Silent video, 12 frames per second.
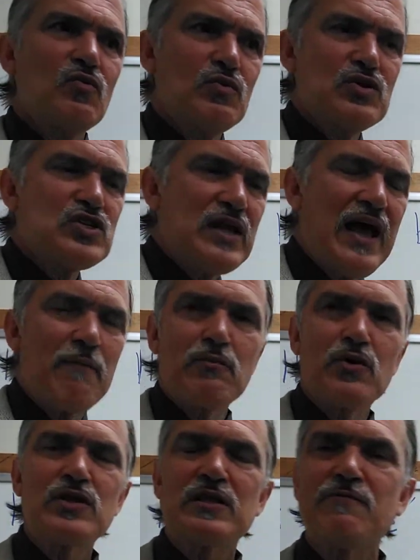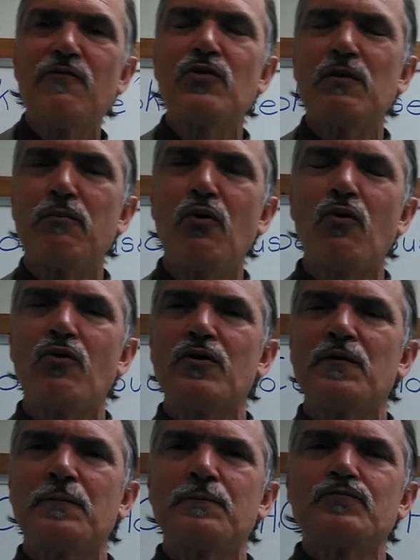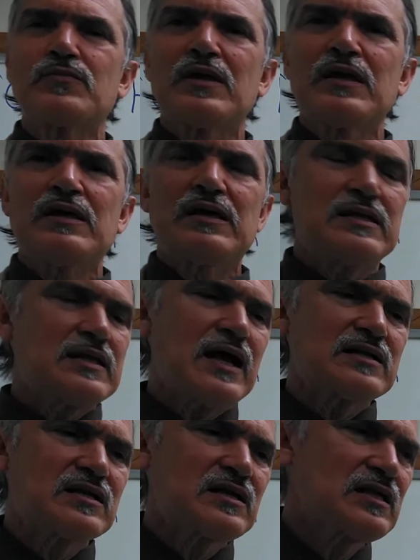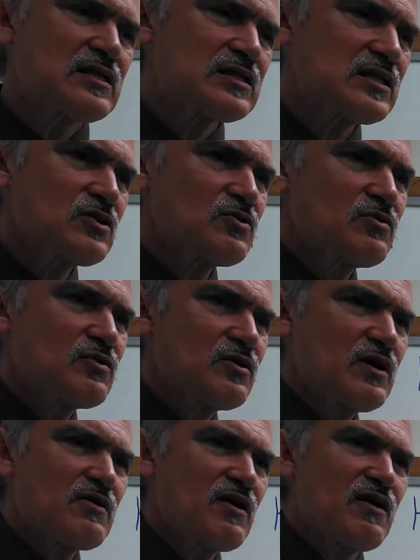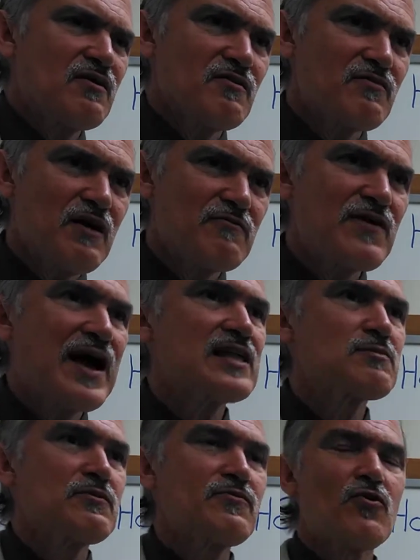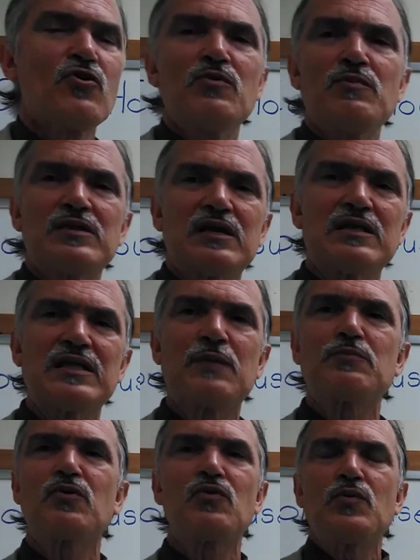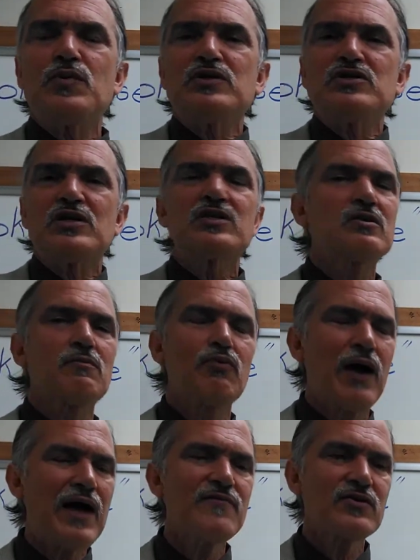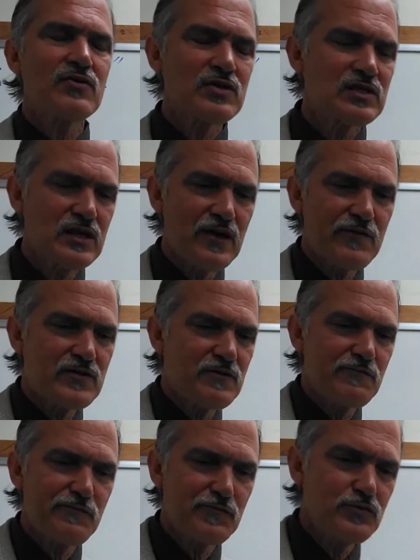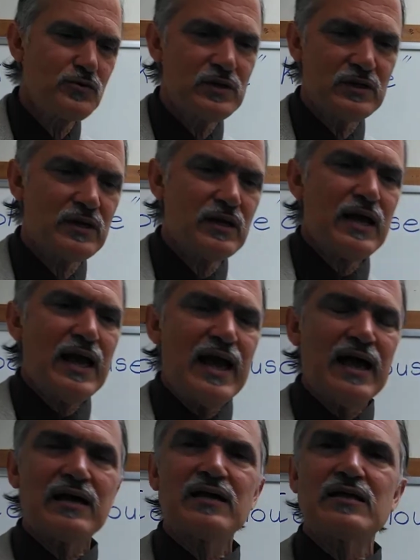we should have mercy for the poor, and not to consider a fast before him as acceptable when we just depriving ourselves of food and